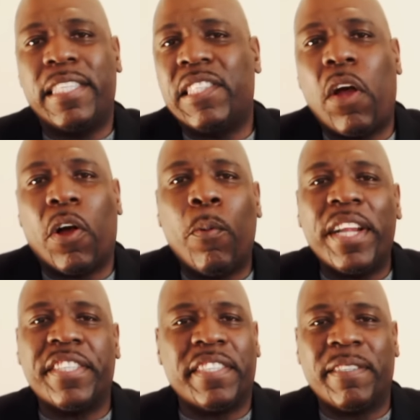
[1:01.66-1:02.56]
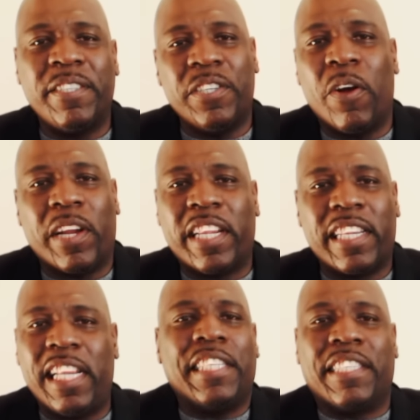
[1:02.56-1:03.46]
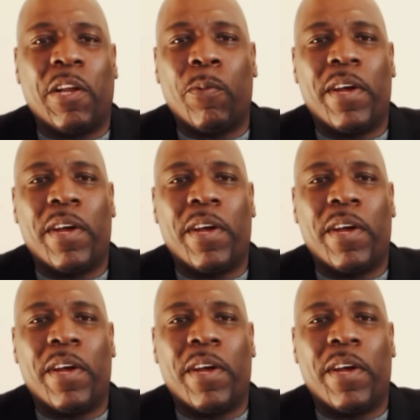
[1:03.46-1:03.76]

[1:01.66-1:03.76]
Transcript: These are all questions, you know, Clintons don't